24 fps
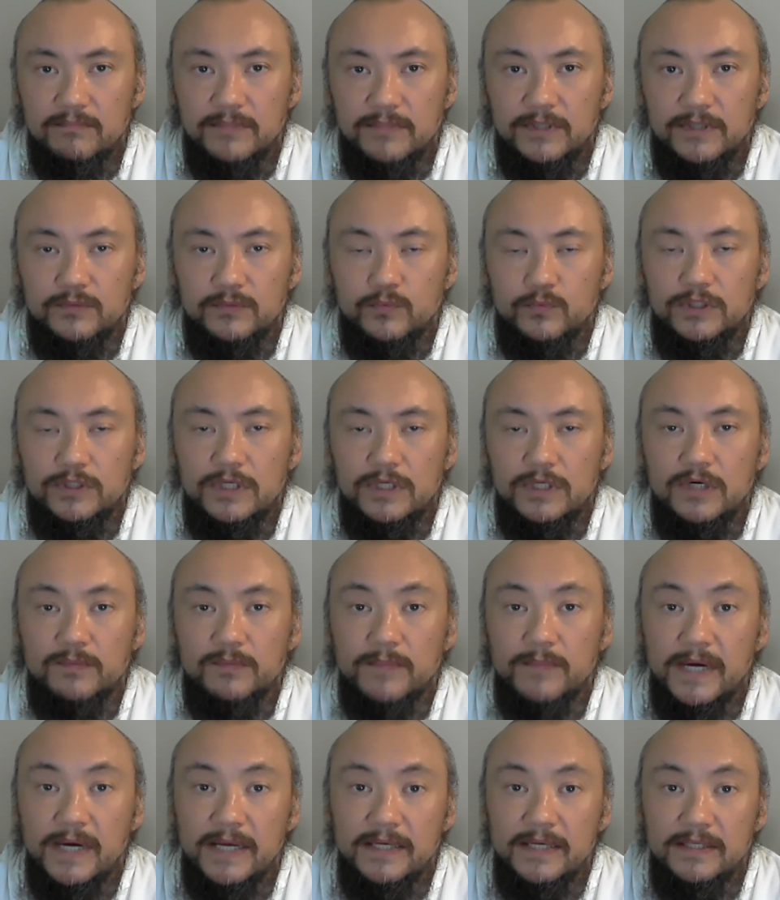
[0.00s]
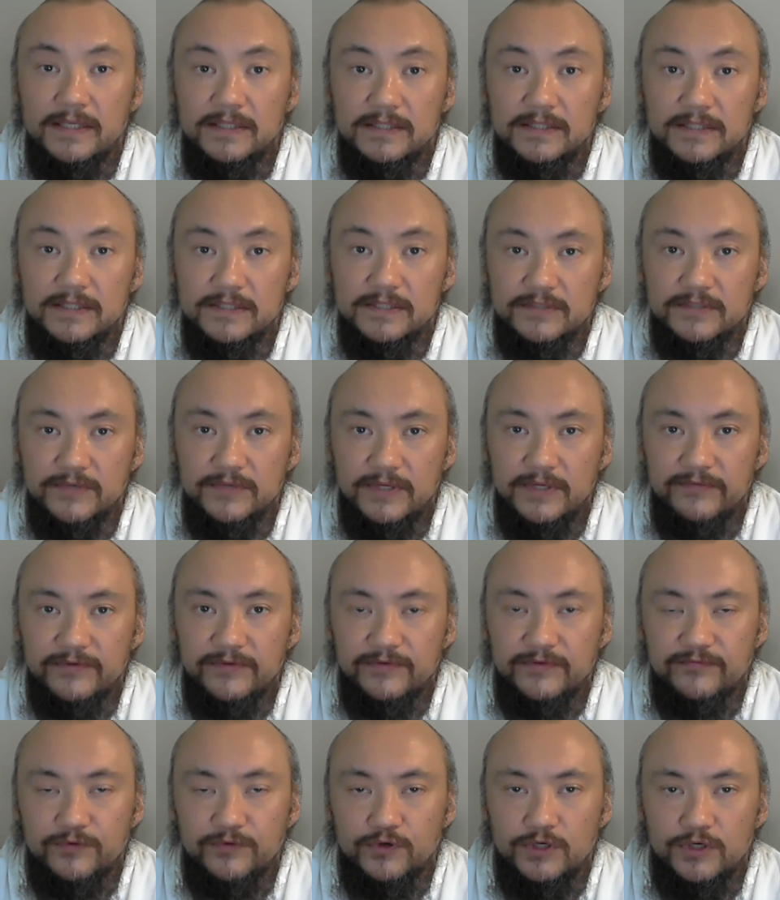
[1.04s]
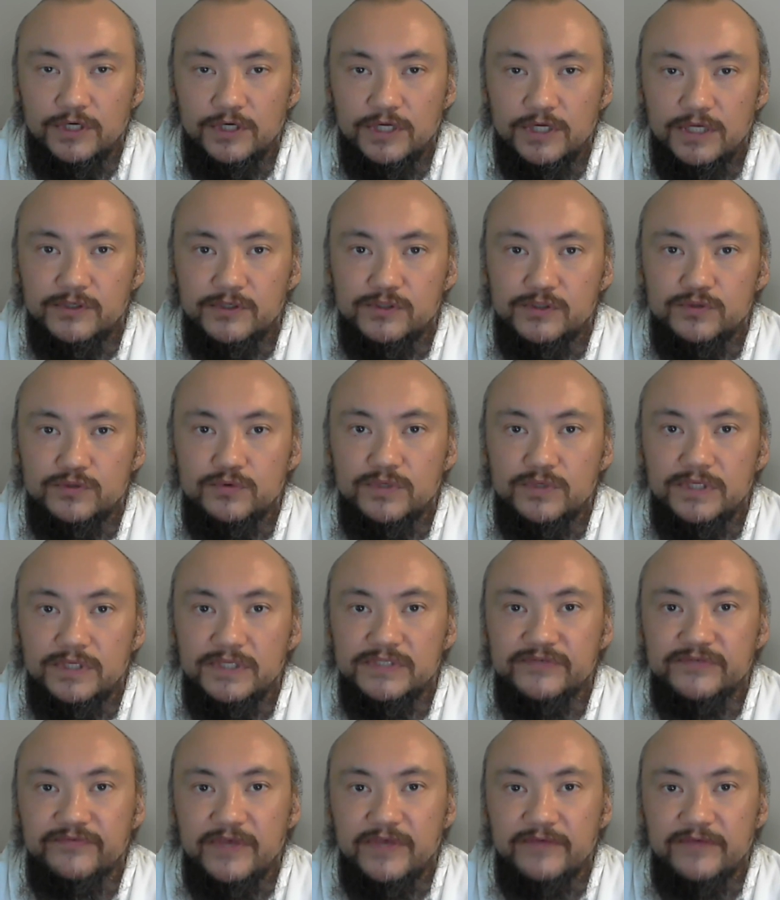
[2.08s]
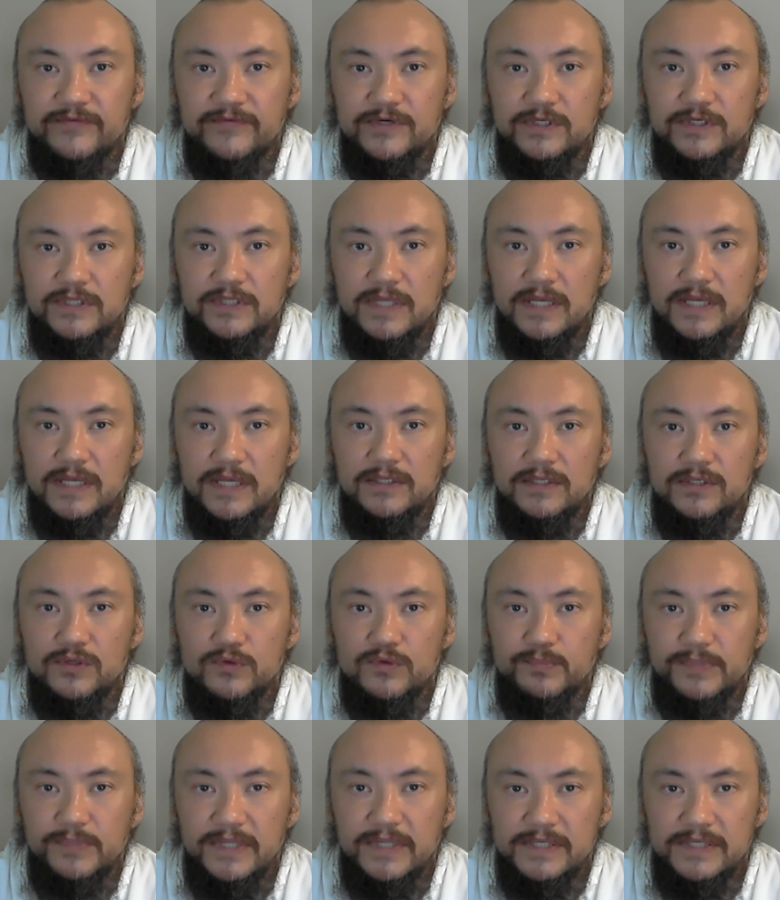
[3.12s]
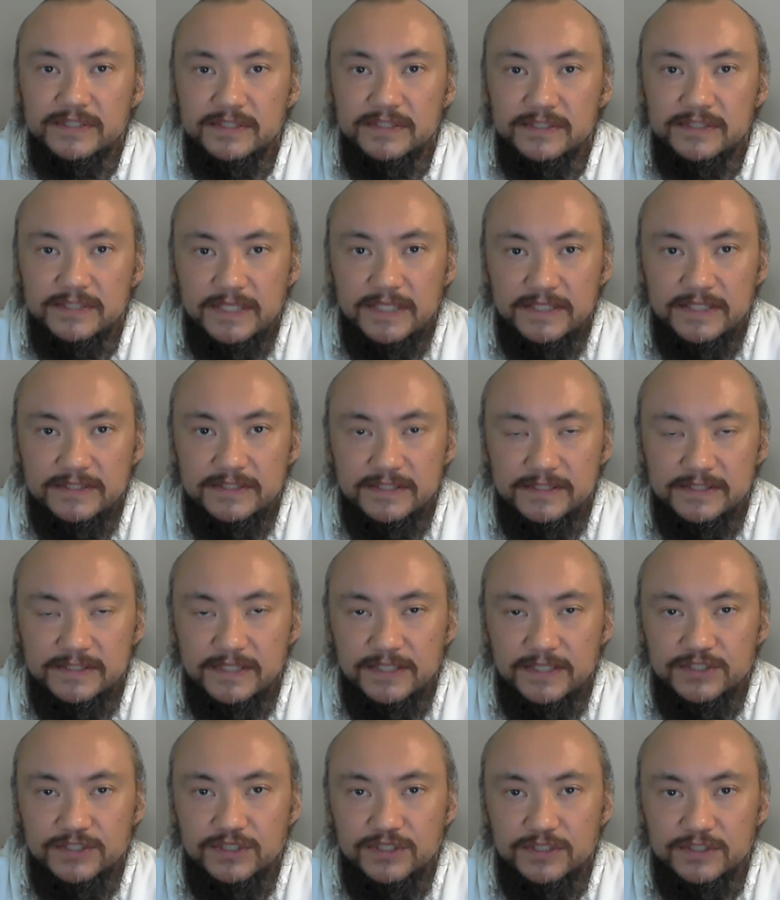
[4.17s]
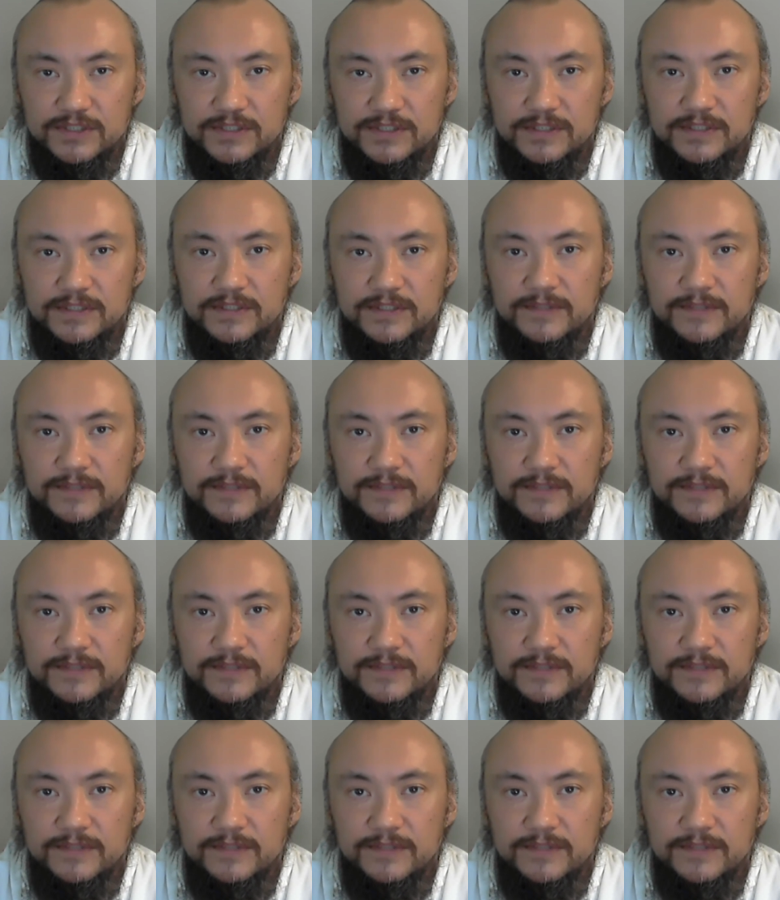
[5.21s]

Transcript: but what our mind is craving for, pursuing its favorite and new pleasant taste sensations.